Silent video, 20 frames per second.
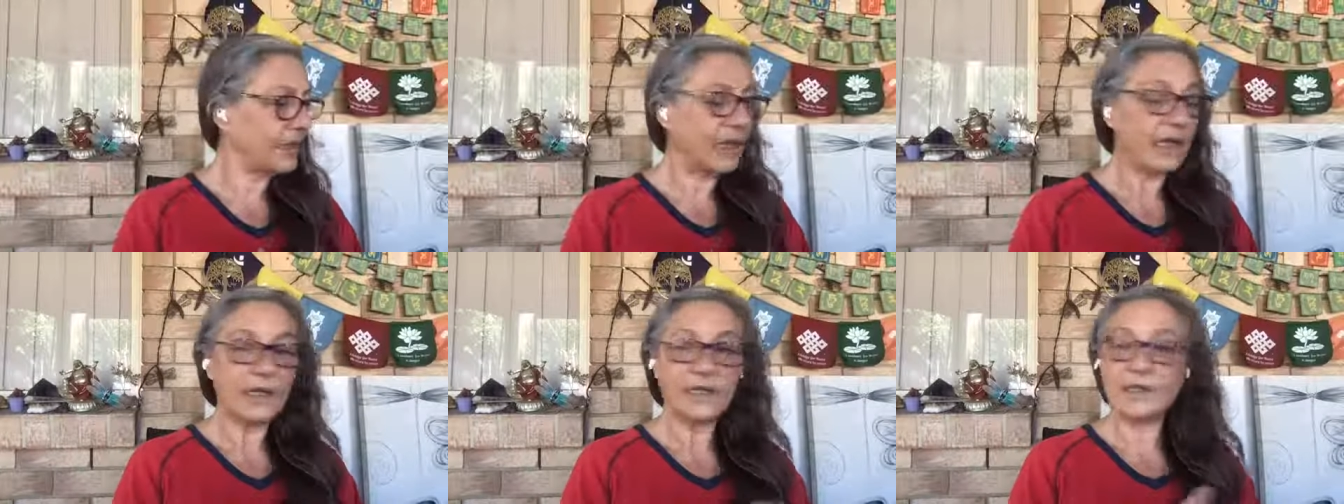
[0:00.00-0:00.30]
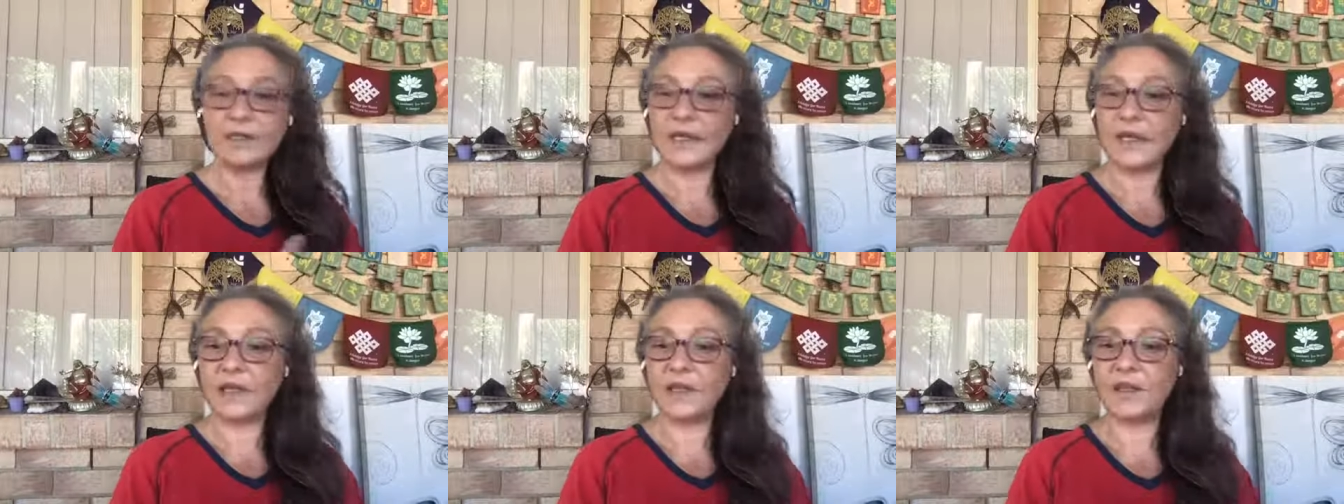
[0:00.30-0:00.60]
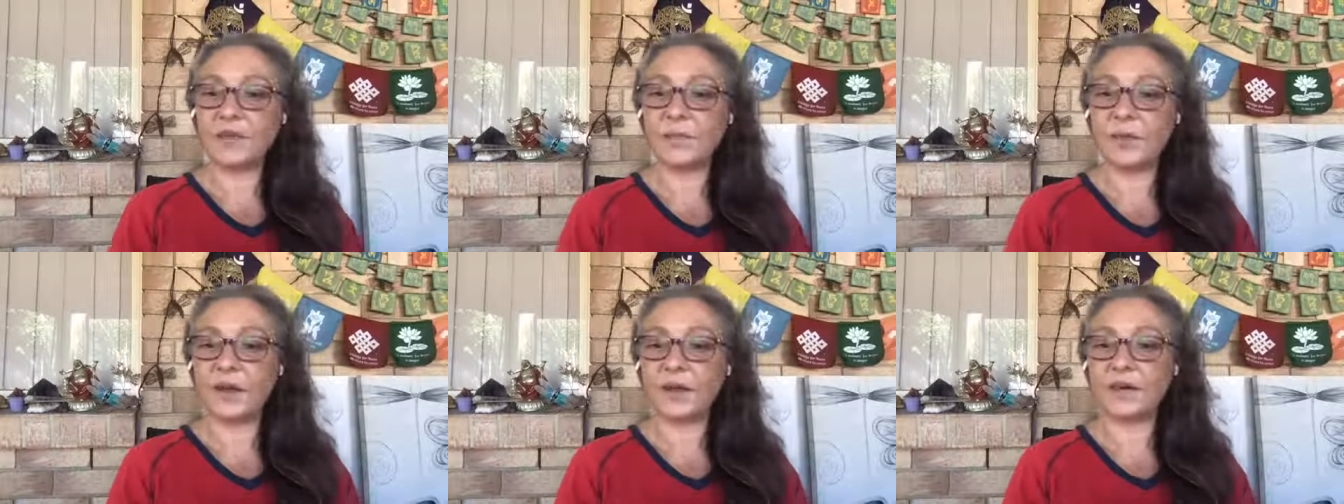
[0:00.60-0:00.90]
See, your
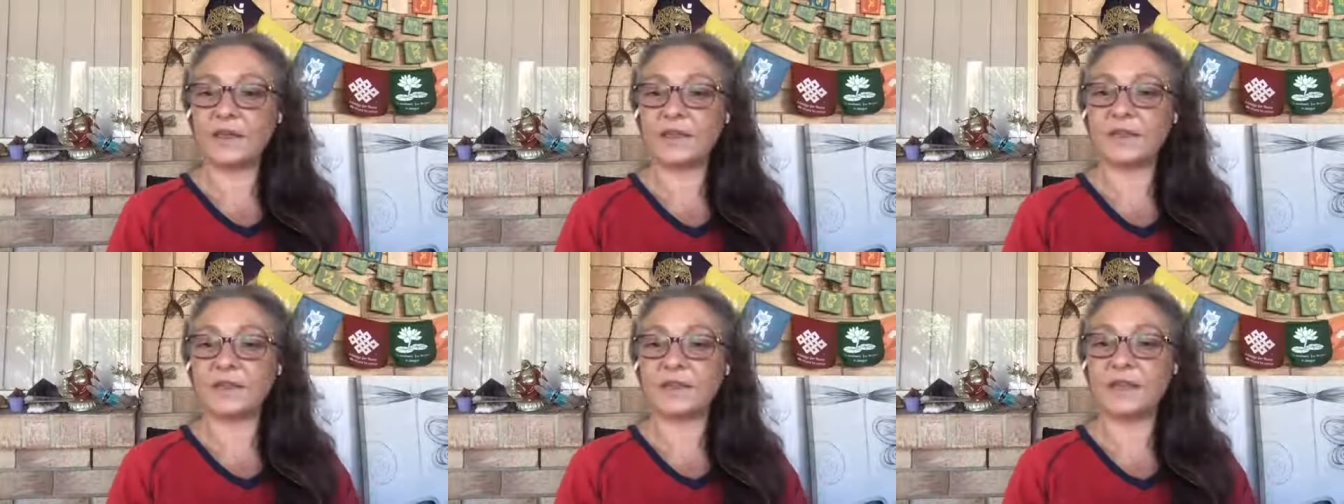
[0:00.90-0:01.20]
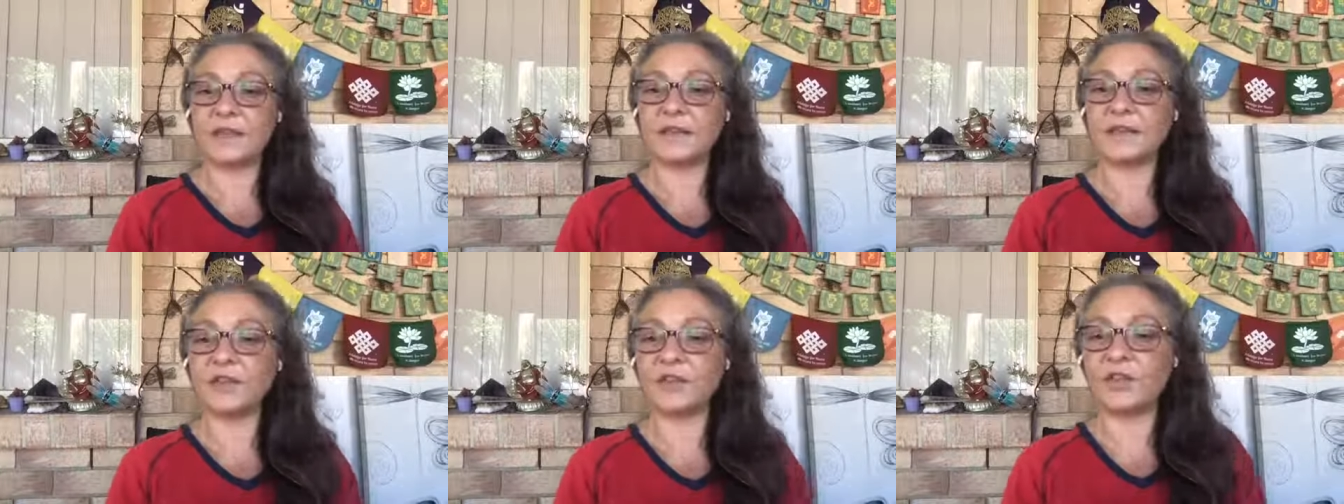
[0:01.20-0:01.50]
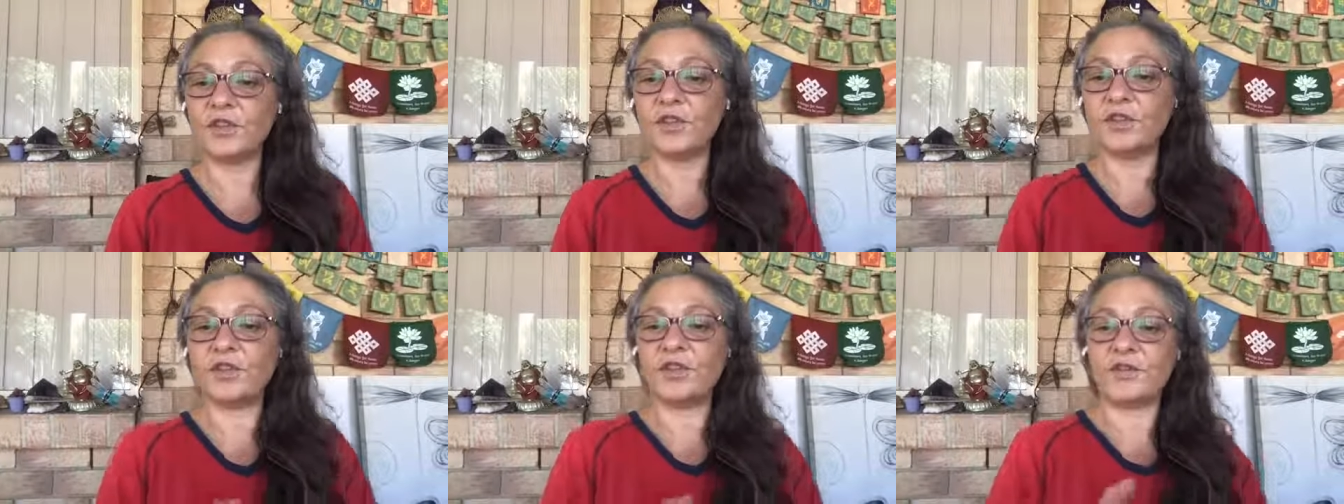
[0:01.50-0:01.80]
parents took
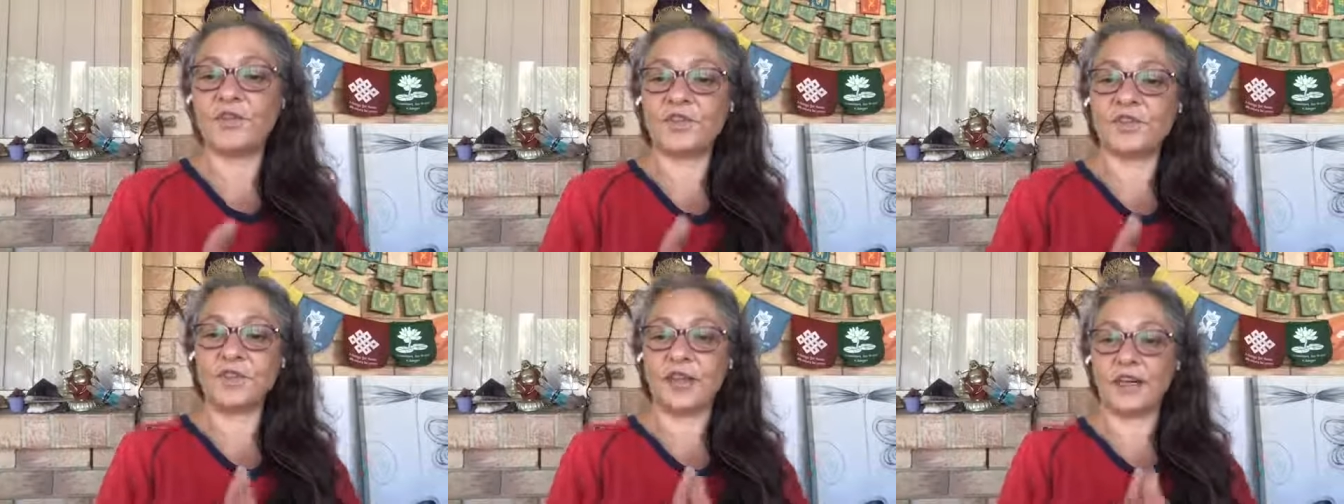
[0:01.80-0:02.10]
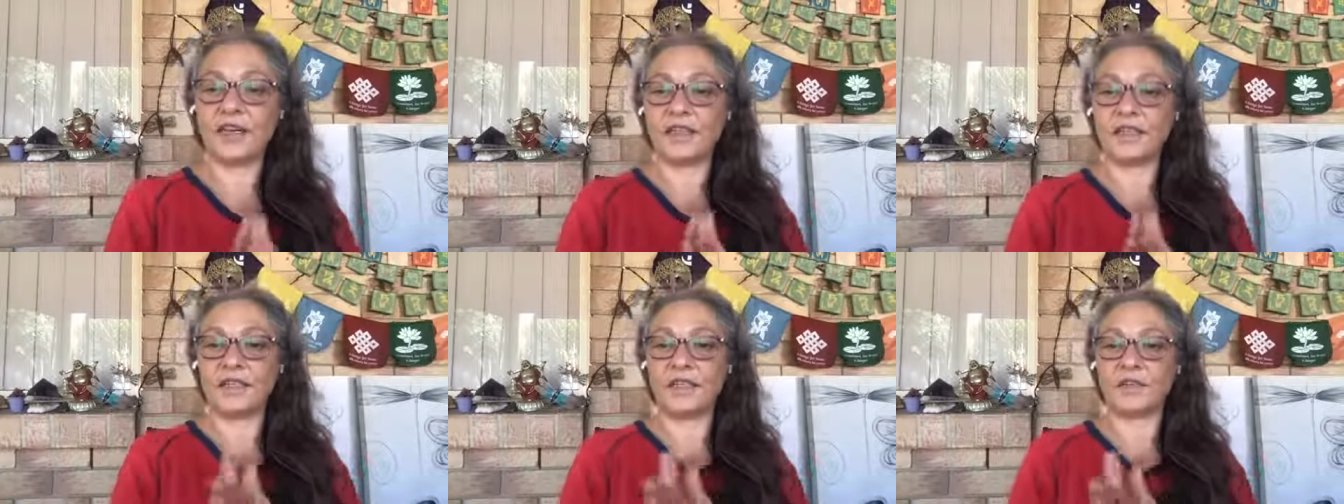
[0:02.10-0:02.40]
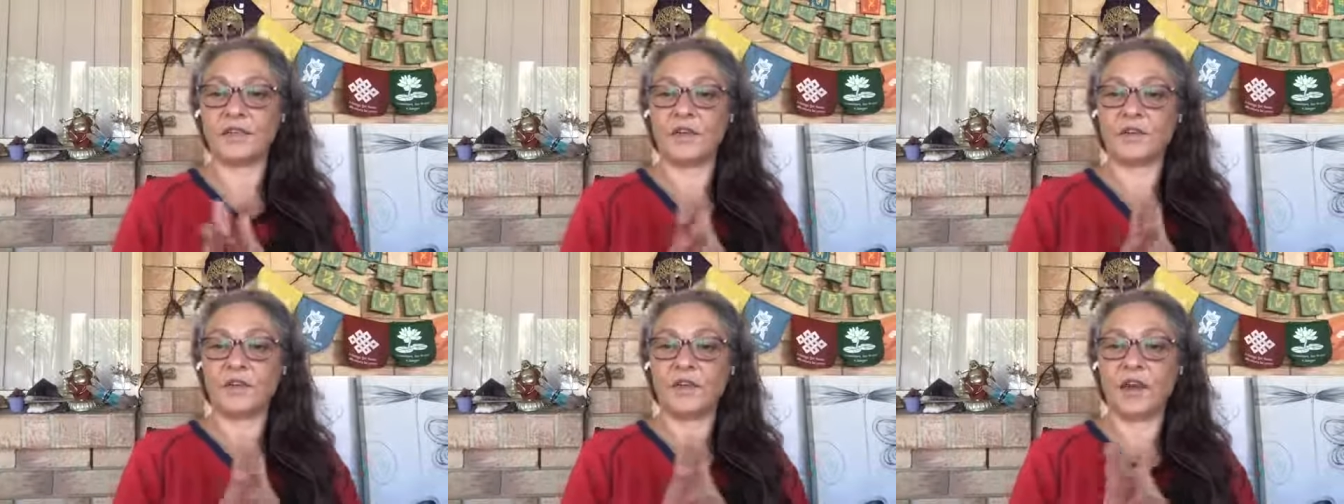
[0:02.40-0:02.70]
you to Australia to live
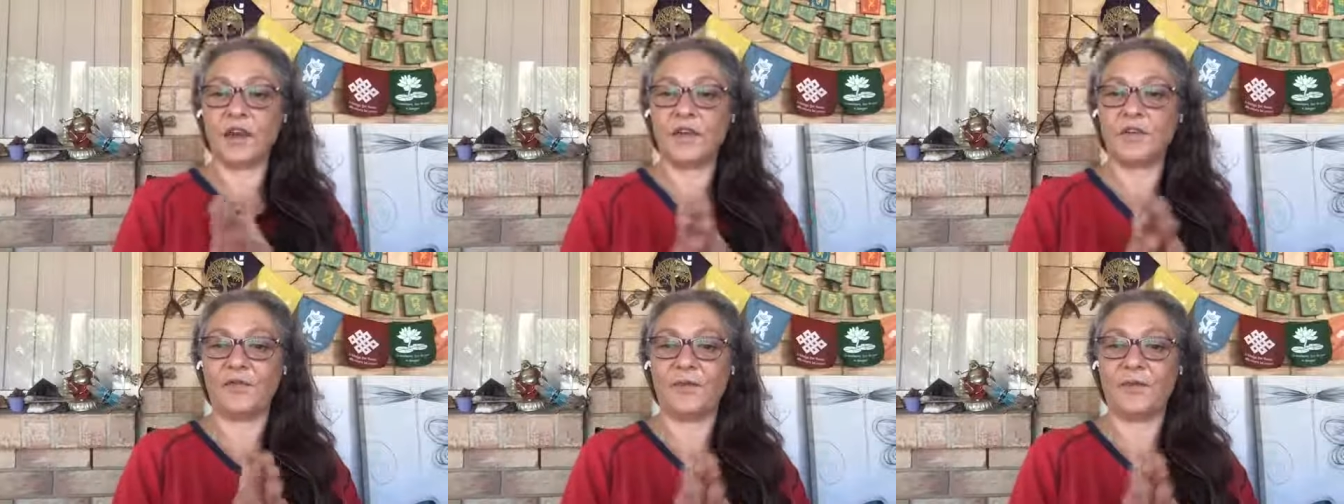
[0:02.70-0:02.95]
at five,